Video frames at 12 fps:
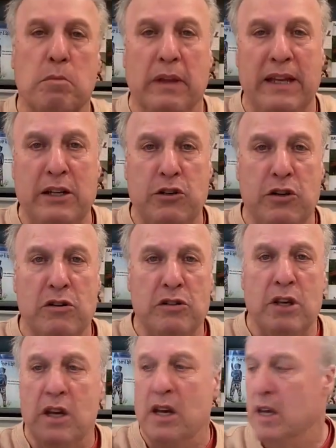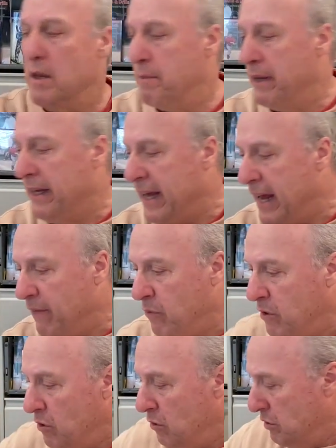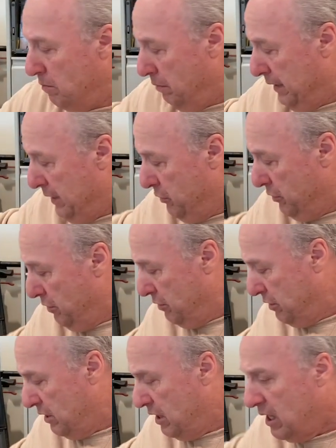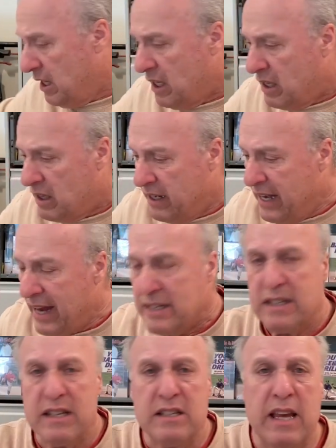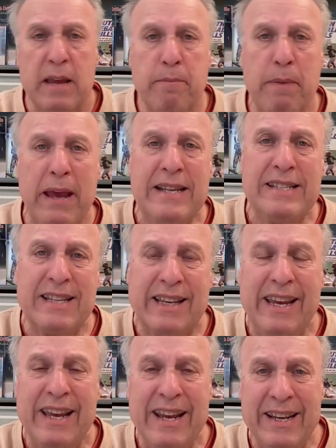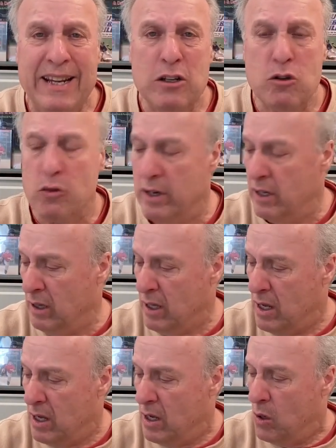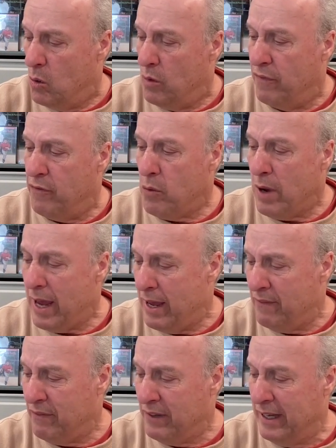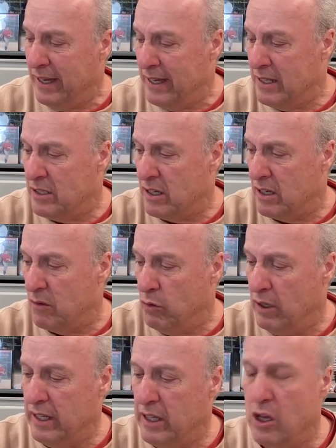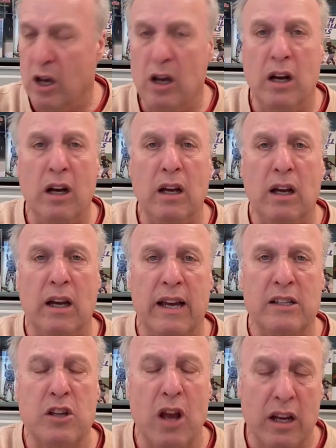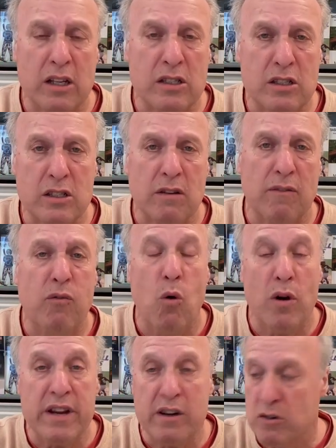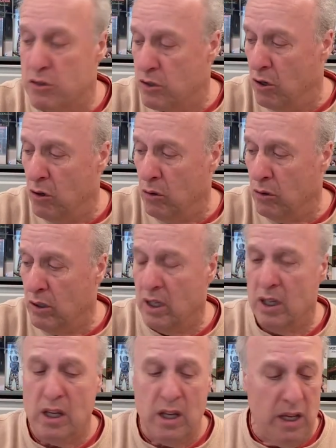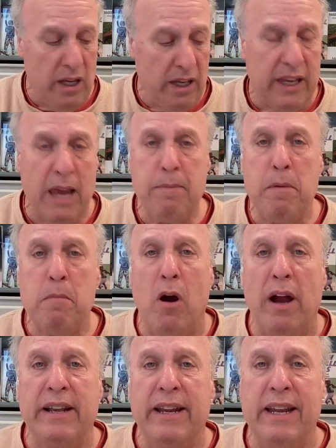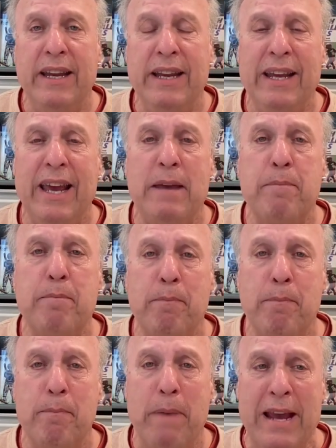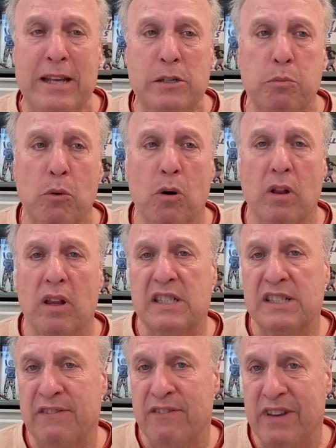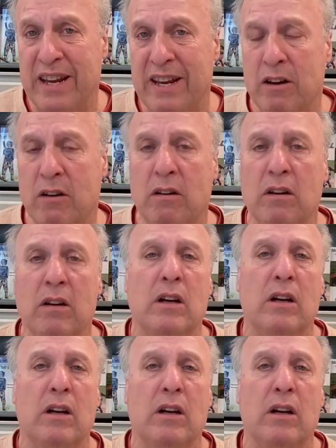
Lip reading: it bleachers. Be careful when you use the bleachers. The next is a basic hitting drill. If you have kids really young as 4 years old, keep in mind, hitting a baseball, a severe,